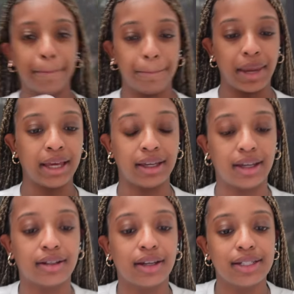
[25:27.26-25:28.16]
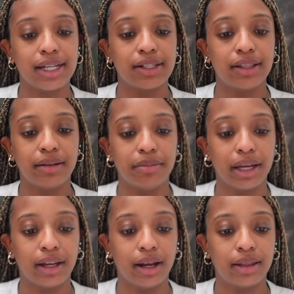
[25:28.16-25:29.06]
Megan because I saw that
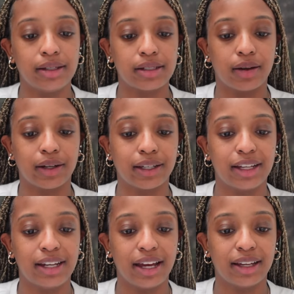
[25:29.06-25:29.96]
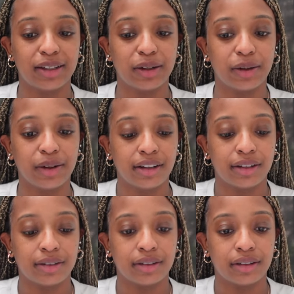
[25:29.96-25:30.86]
Megan had this Anki deck.
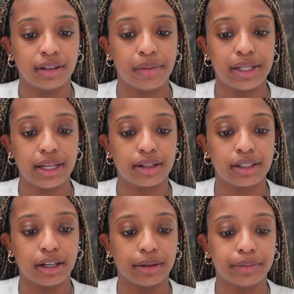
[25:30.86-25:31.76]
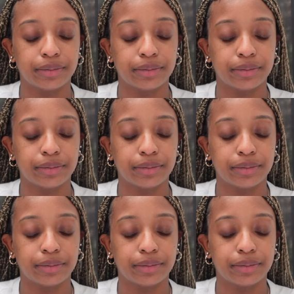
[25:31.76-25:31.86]
Let me text her.